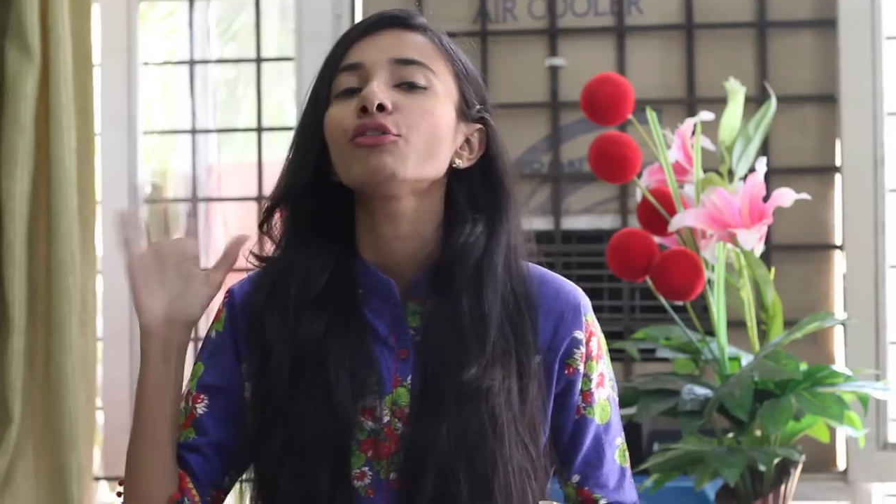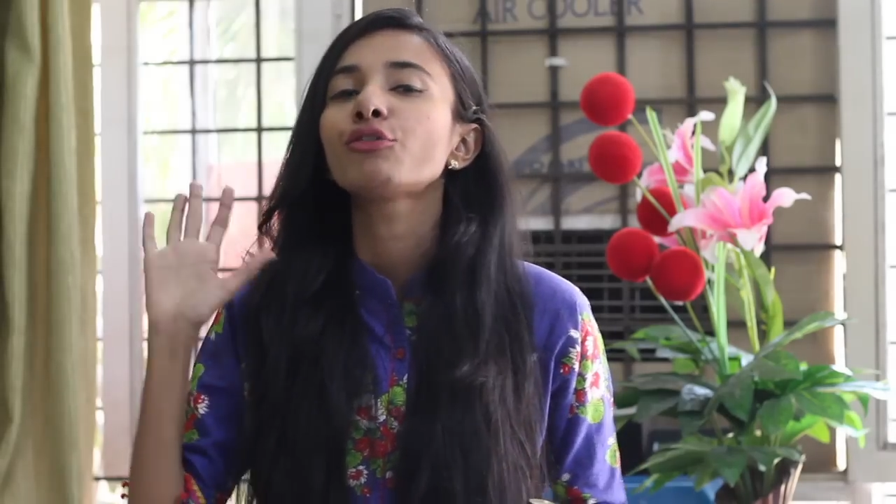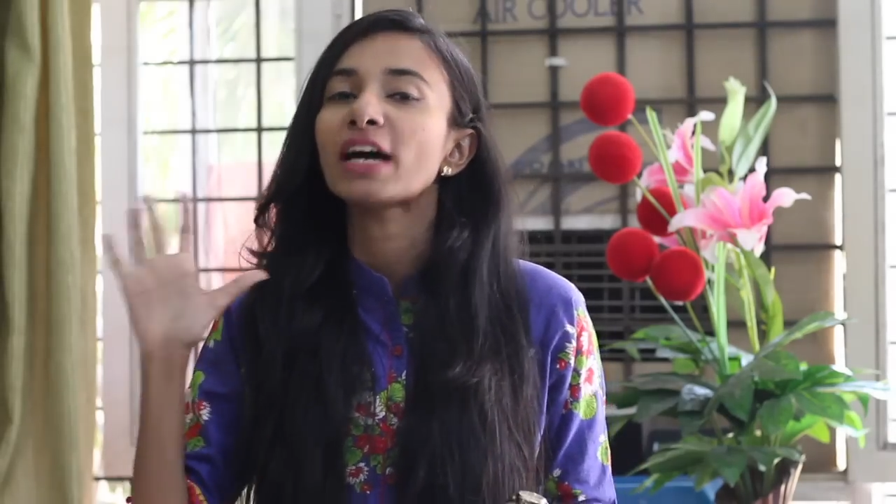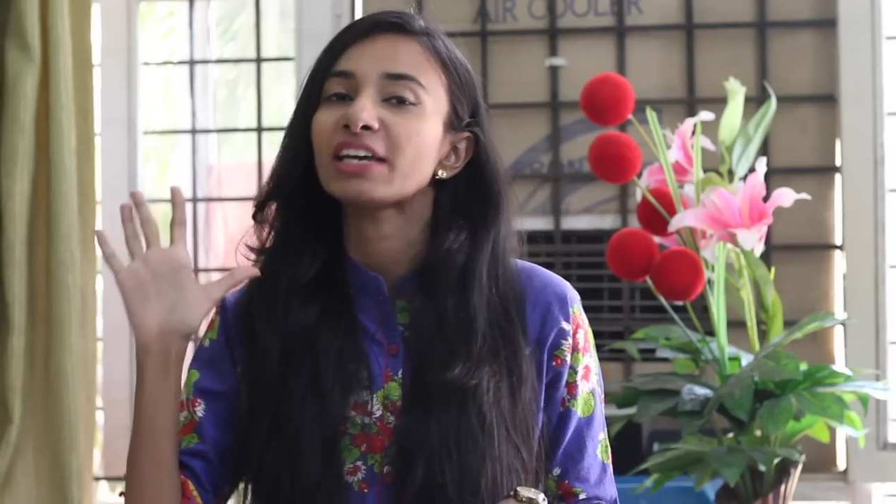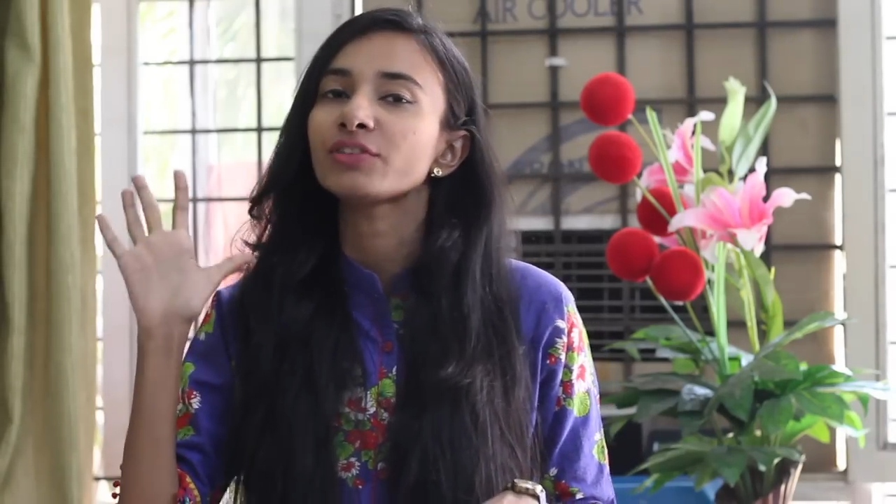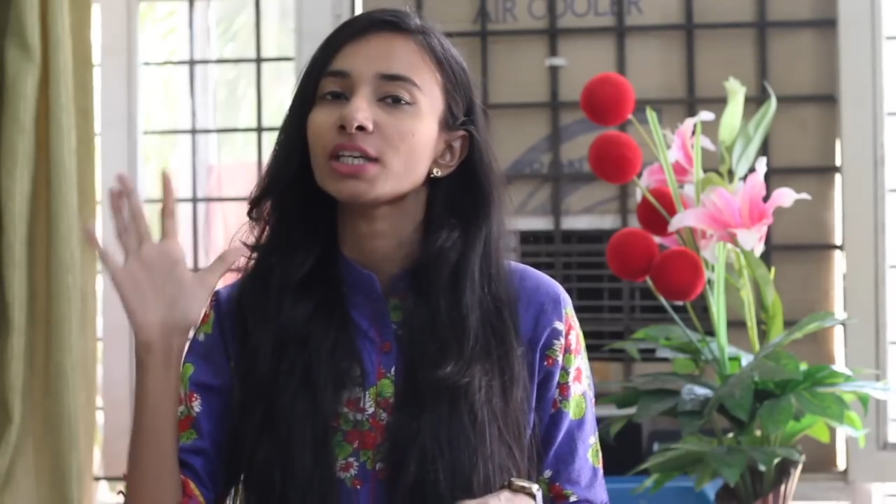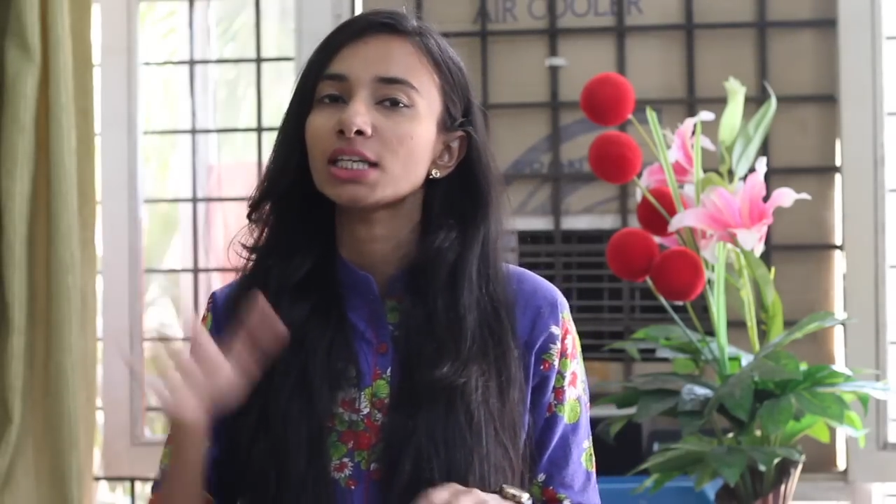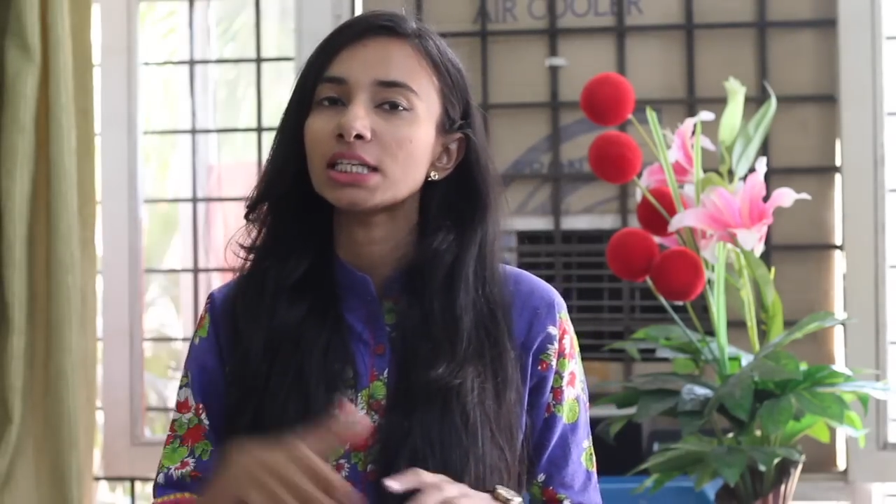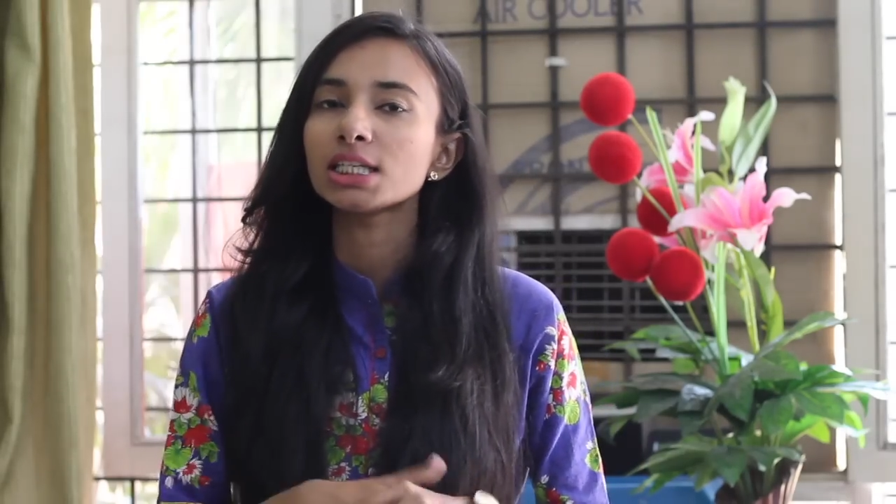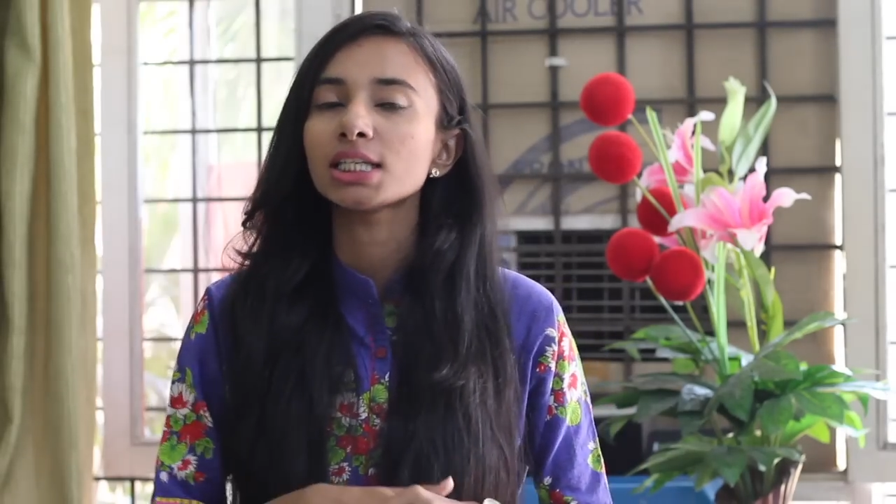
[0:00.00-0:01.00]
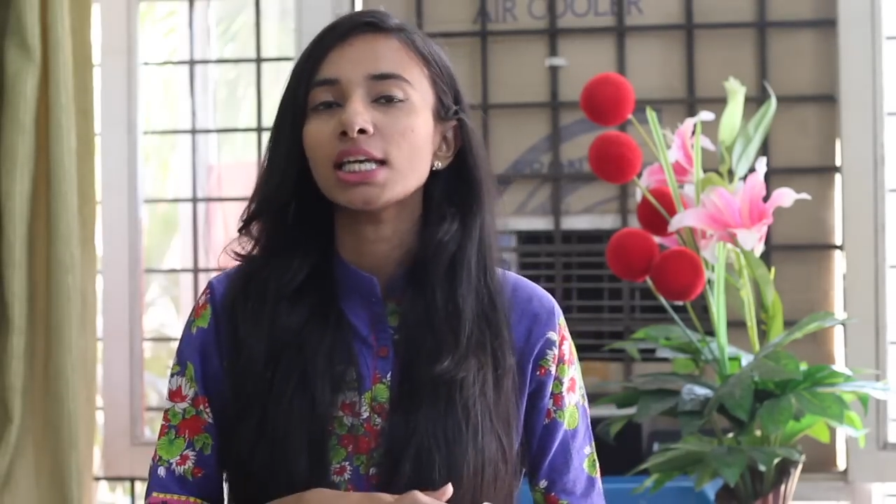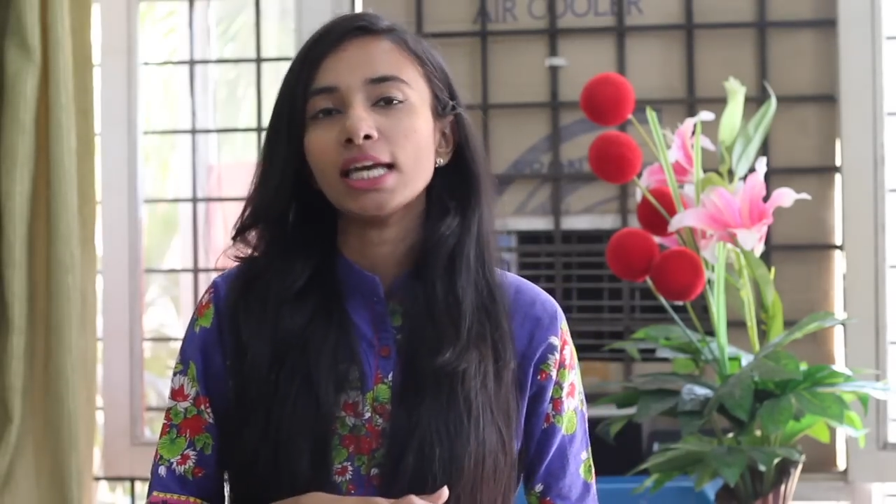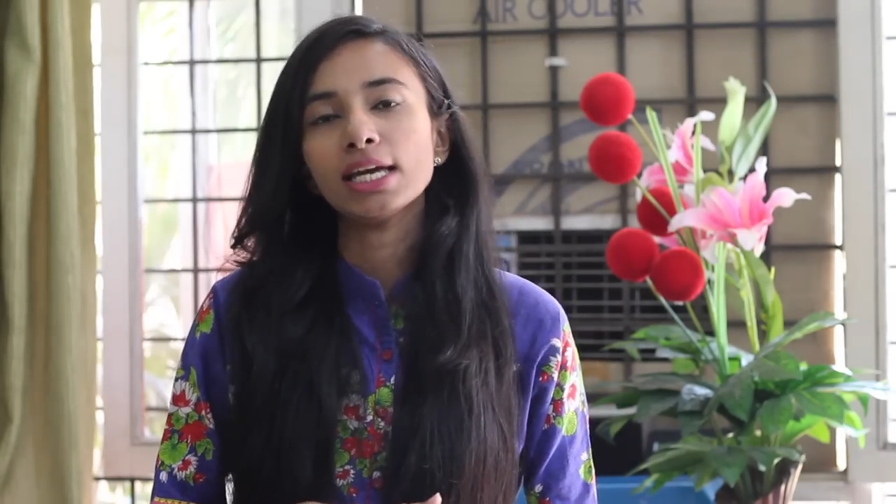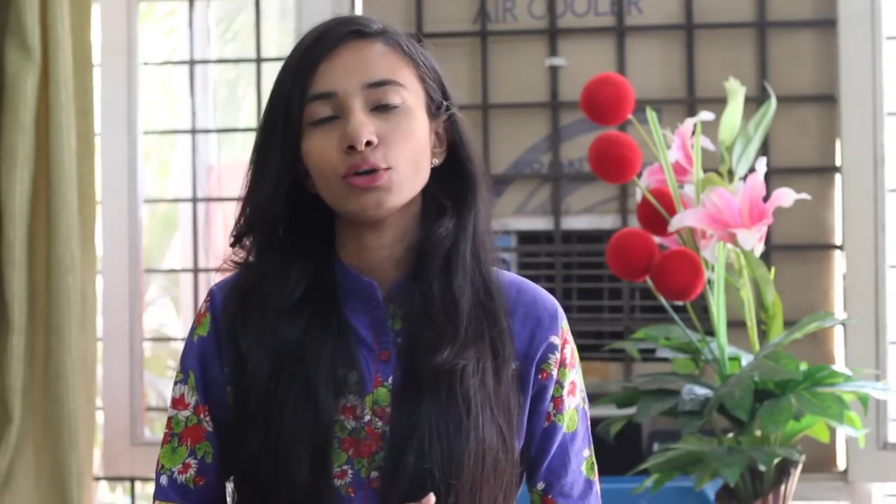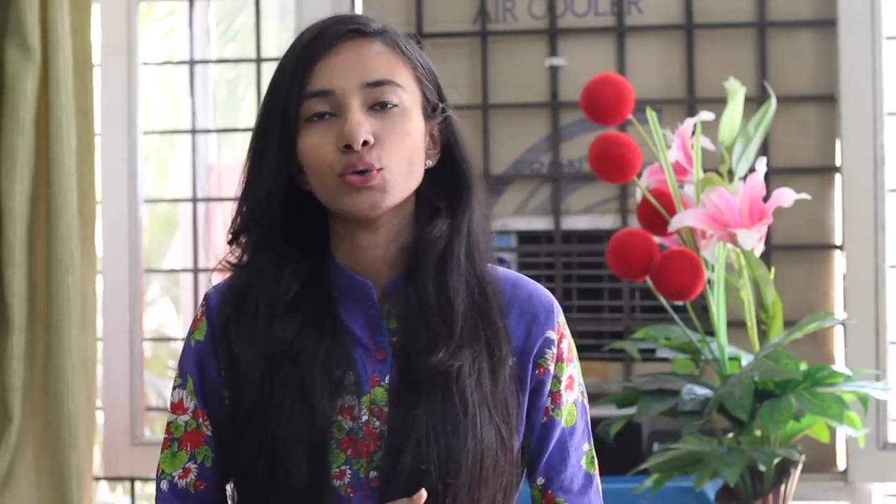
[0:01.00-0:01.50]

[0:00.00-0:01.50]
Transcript: 5 Indian hair